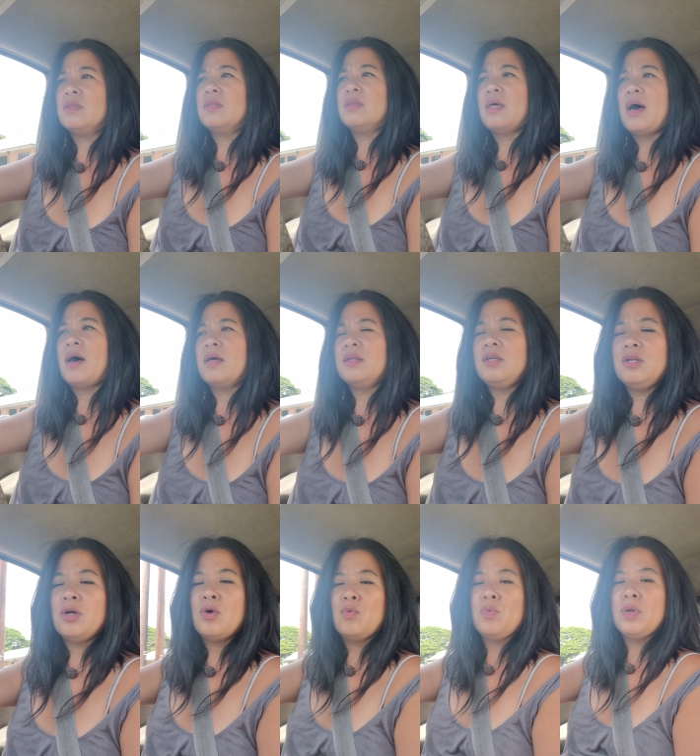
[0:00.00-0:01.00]
that, you
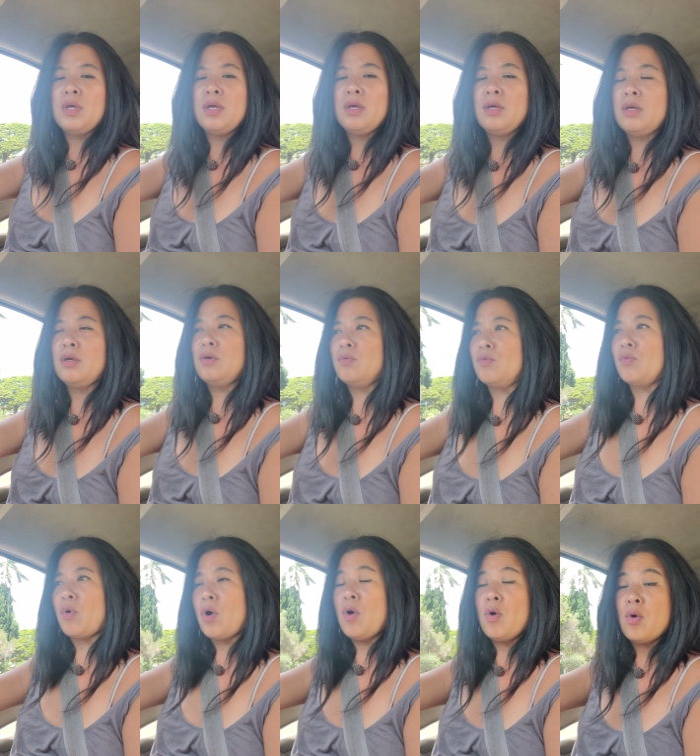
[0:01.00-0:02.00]
know, we
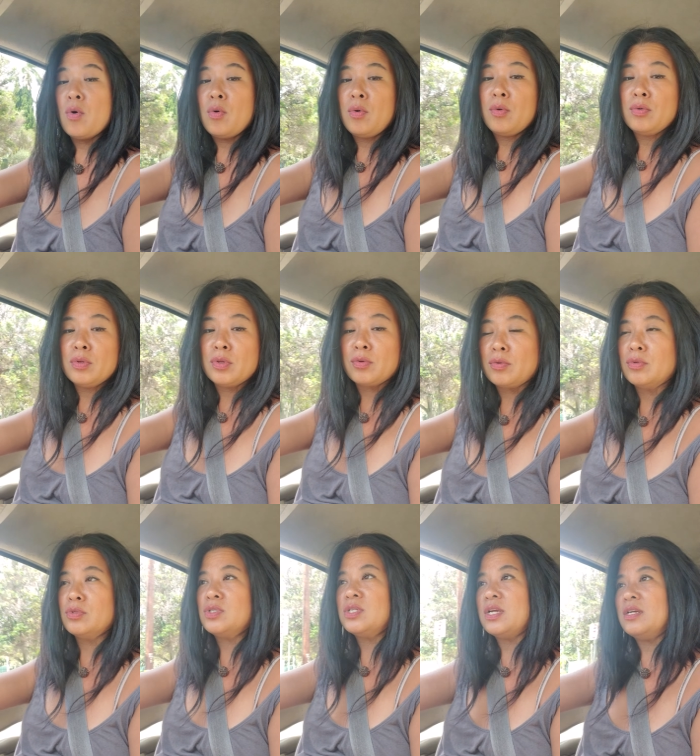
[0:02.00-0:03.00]
grow
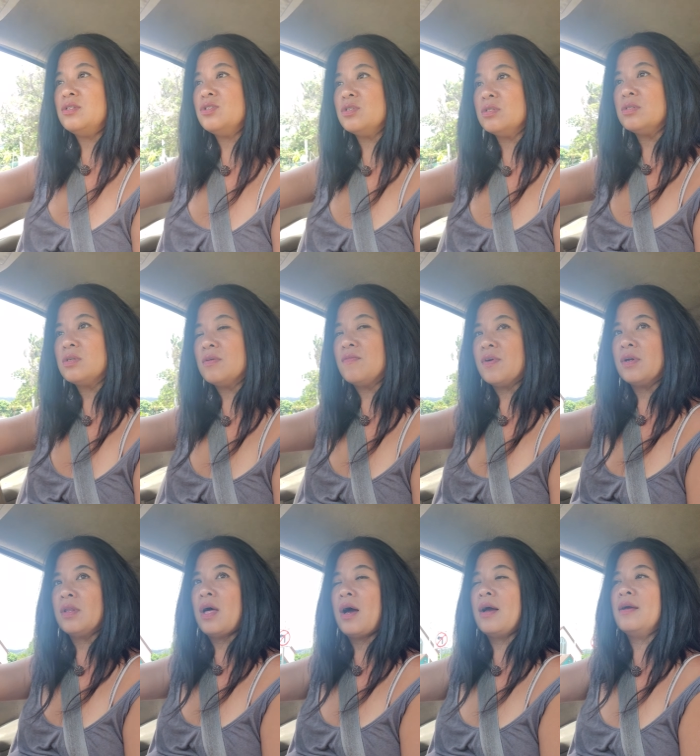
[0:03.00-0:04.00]
through stages of our
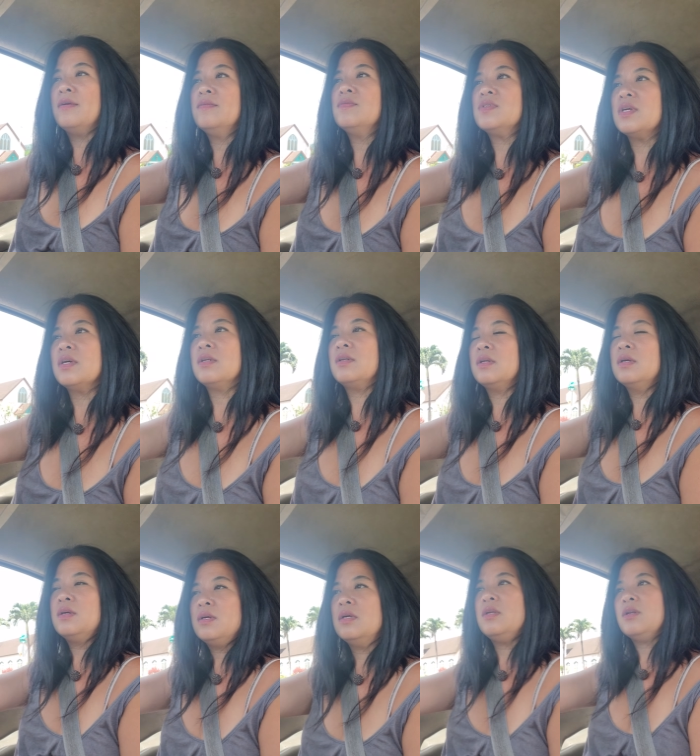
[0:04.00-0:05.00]
lives and
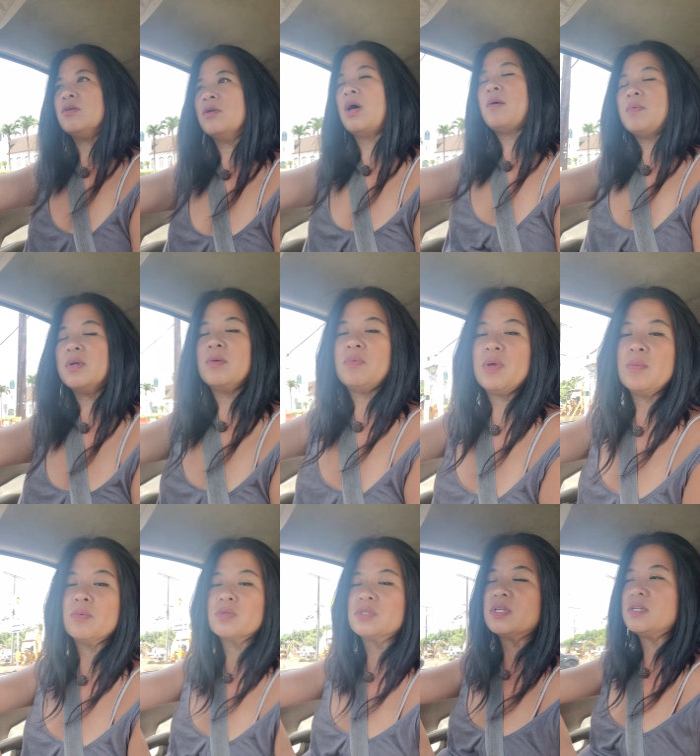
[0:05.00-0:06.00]
you know, not many
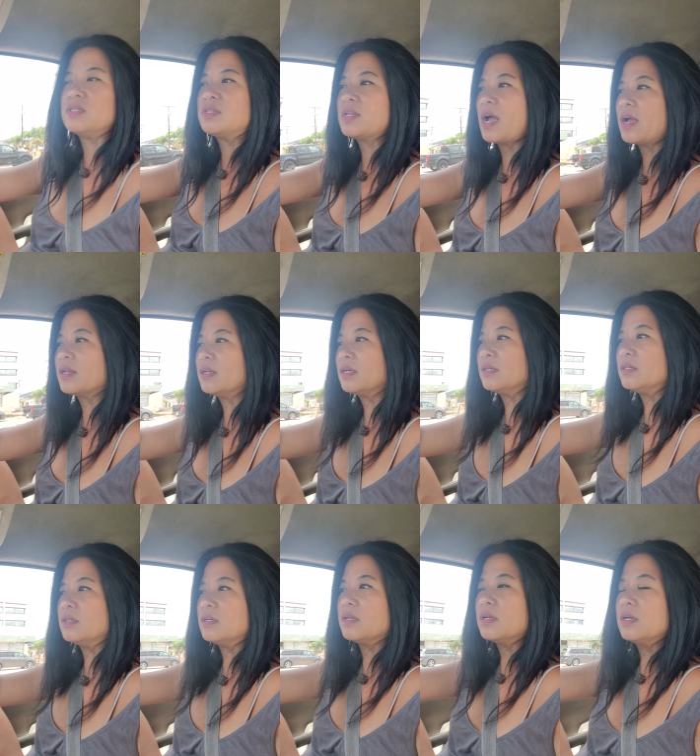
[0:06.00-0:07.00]
people stay stagnant.
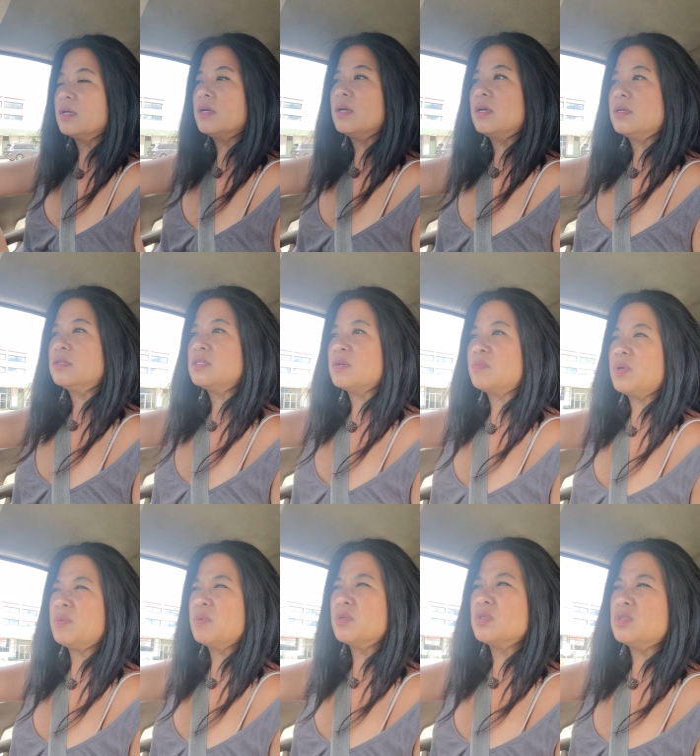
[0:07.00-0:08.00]
Some
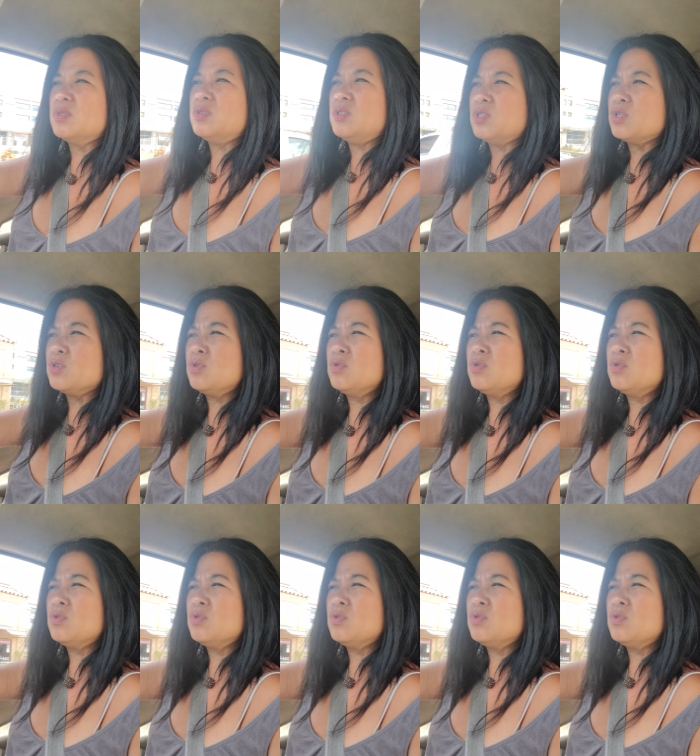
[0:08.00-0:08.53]
people do.